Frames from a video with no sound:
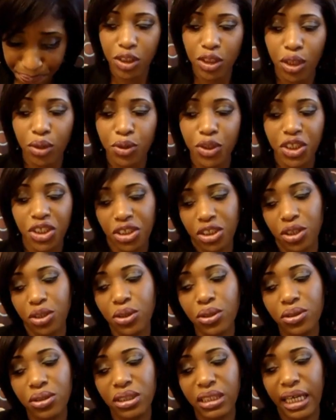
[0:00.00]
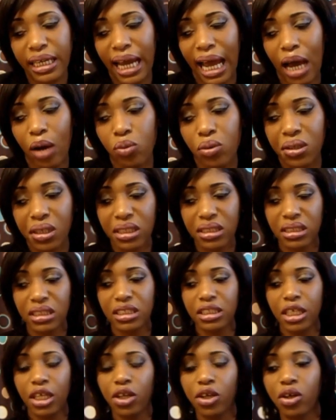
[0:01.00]
So shoes that I would
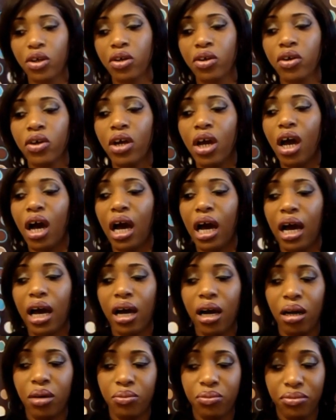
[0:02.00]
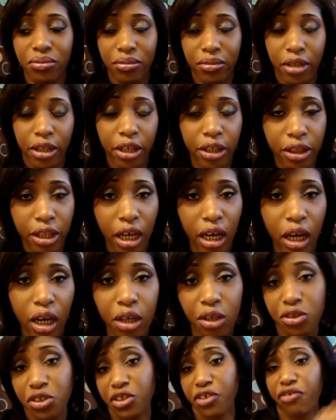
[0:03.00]
consider the
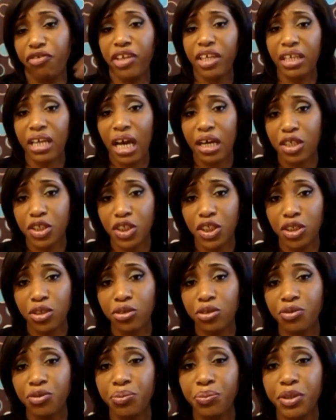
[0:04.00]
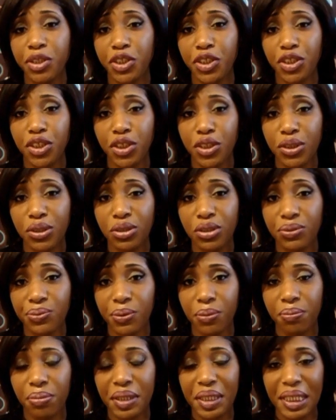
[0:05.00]
hurt your feet kind of shoes would be shoes
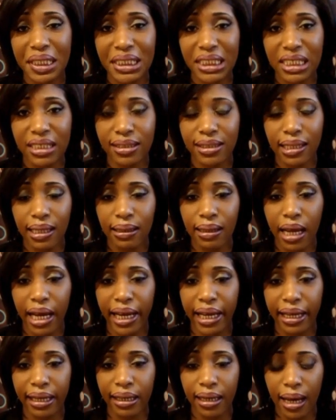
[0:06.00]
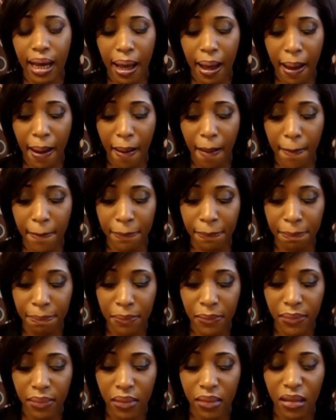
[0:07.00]
from places like
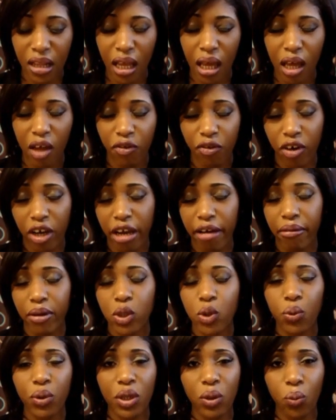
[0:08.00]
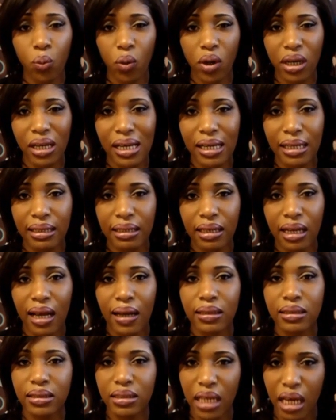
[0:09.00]
Forever 21,
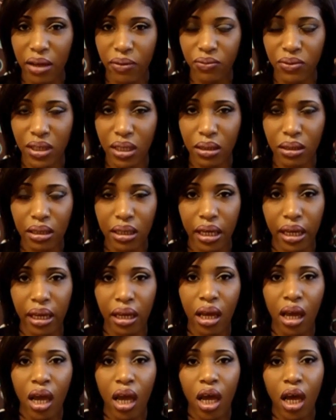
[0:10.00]
definitely,